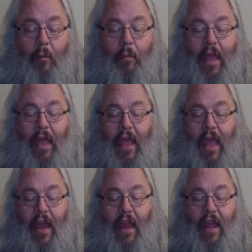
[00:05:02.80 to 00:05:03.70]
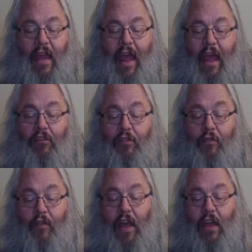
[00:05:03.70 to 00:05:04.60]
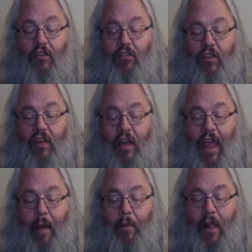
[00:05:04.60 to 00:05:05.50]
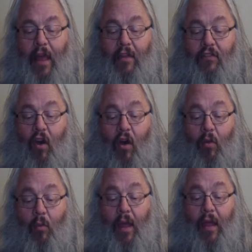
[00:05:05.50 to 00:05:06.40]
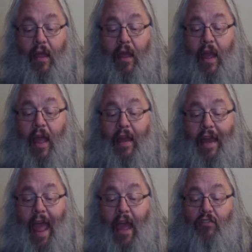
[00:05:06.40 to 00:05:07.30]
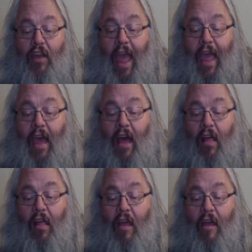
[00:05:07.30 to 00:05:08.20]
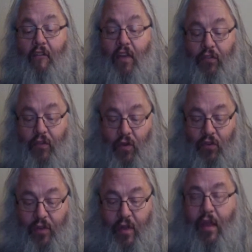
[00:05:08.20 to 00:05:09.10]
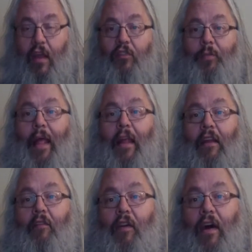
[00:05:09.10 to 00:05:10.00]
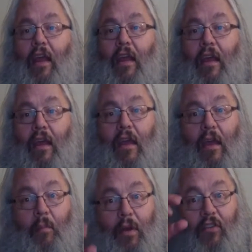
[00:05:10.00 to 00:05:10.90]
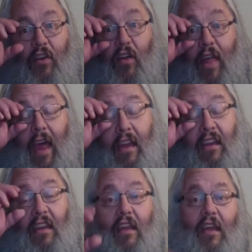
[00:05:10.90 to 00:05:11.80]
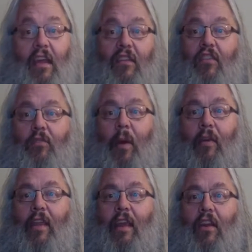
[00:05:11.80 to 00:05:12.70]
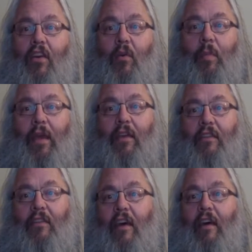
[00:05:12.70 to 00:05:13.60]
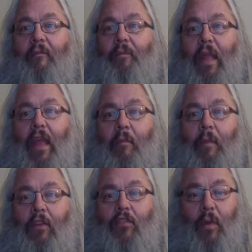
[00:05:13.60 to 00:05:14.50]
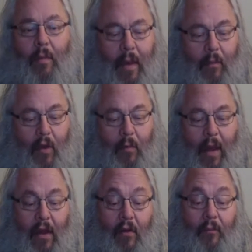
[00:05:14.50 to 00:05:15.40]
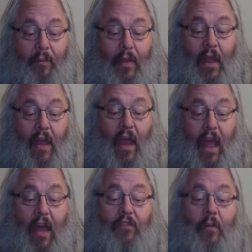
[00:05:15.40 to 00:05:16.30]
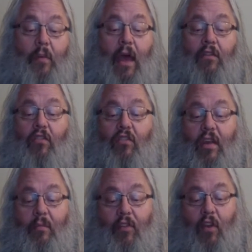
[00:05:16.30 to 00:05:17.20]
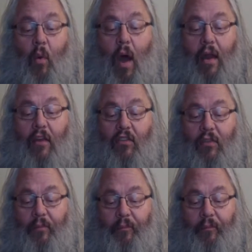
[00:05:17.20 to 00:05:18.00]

BENE-fish, capitalized all the way, -AL, Fish Foods. Spelling it funny, but you know that it's a smart thing to do because it makes you remember it better. That's from Dr. Tim's Aquatics.